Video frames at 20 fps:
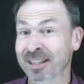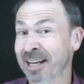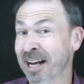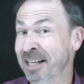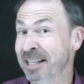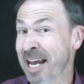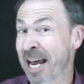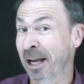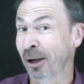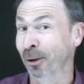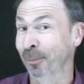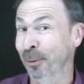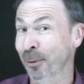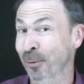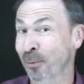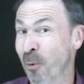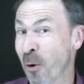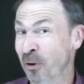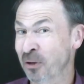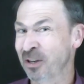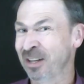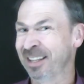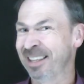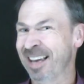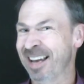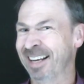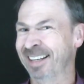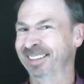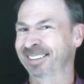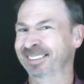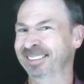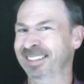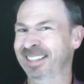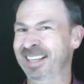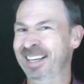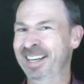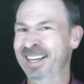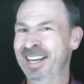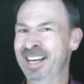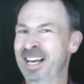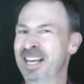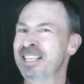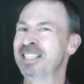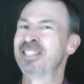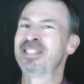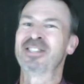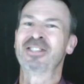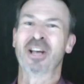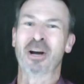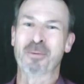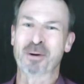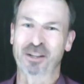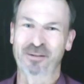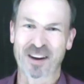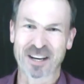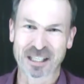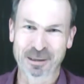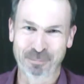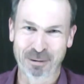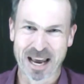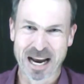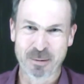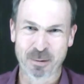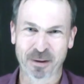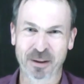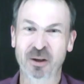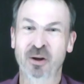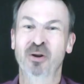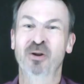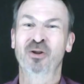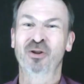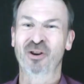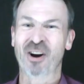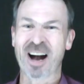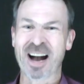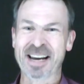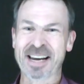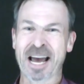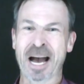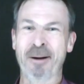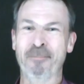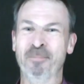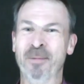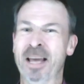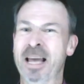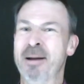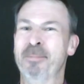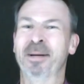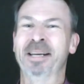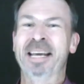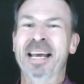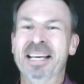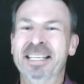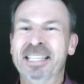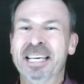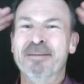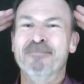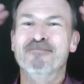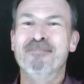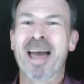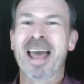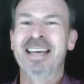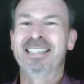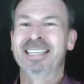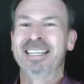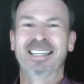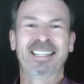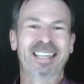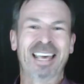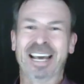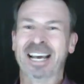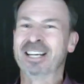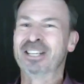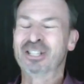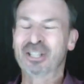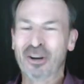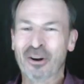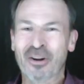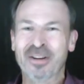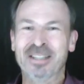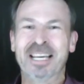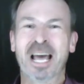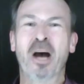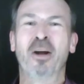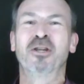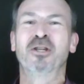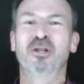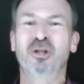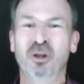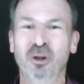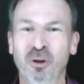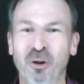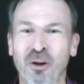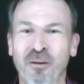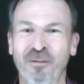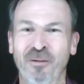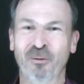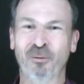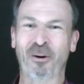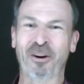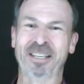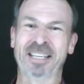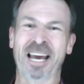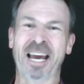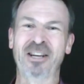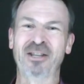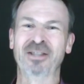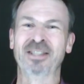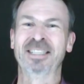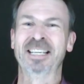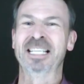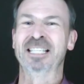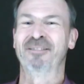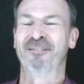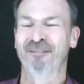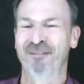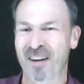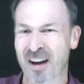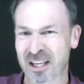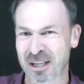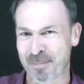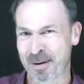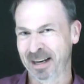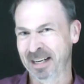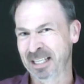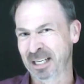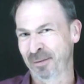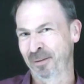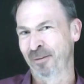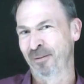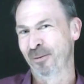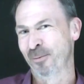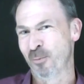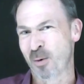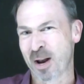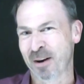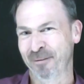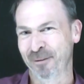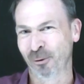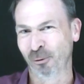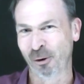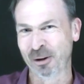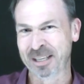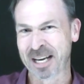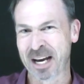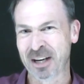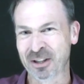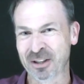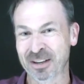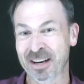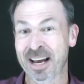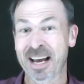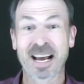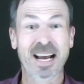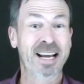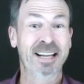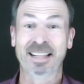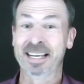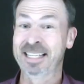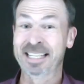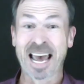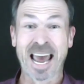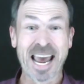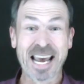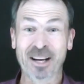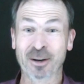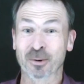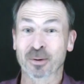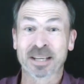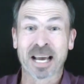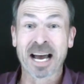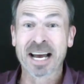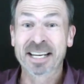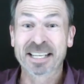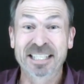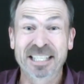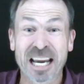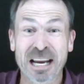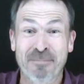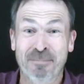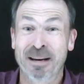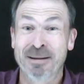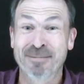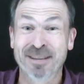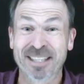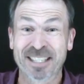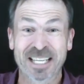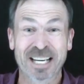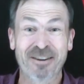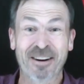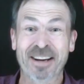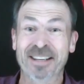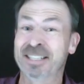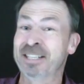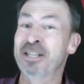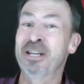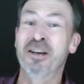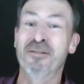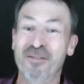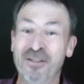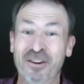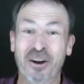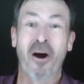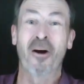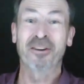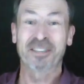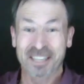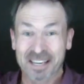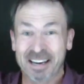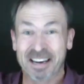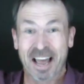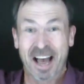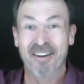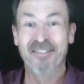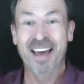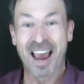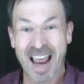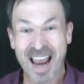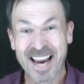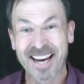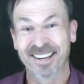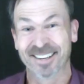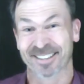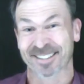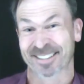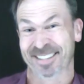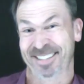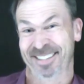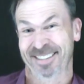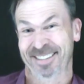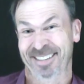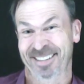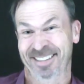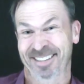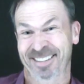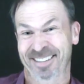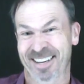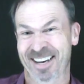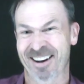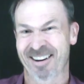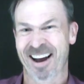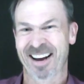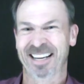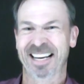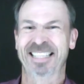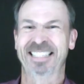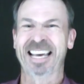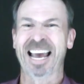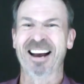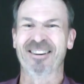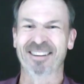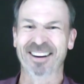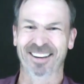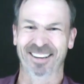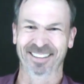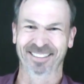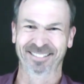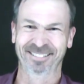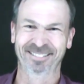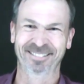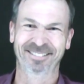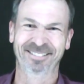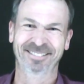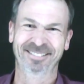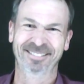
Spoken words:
is untangleable. What do you think? So much fun to play with. Try it out. But here's the amazing thing. It turns out two full rotations is fundamentally different from one full rotation. These angles are deeply mysterious. You've got to love angles. All right, let's carry on.